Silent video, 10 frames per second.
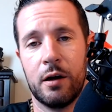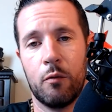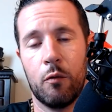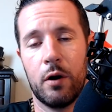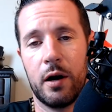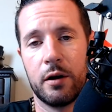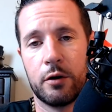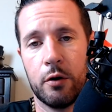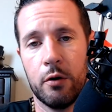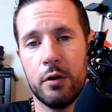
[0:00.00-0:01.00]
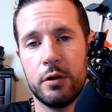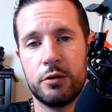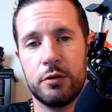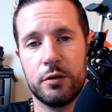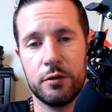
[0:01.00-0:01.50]
And what I
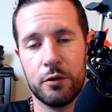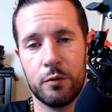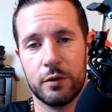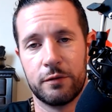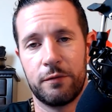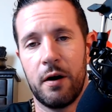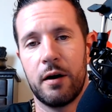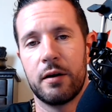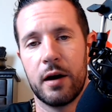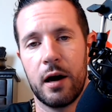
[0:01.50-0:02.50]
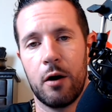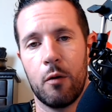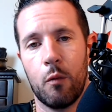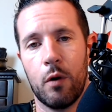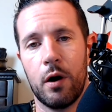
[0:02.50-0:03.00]
encourage you to do is find
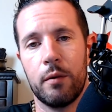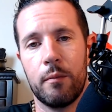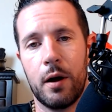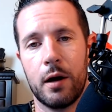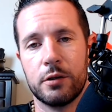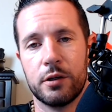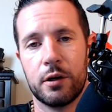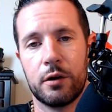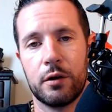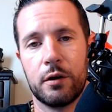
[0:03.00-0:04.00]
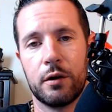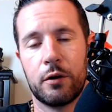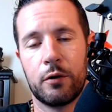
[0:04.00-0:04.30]
out what magic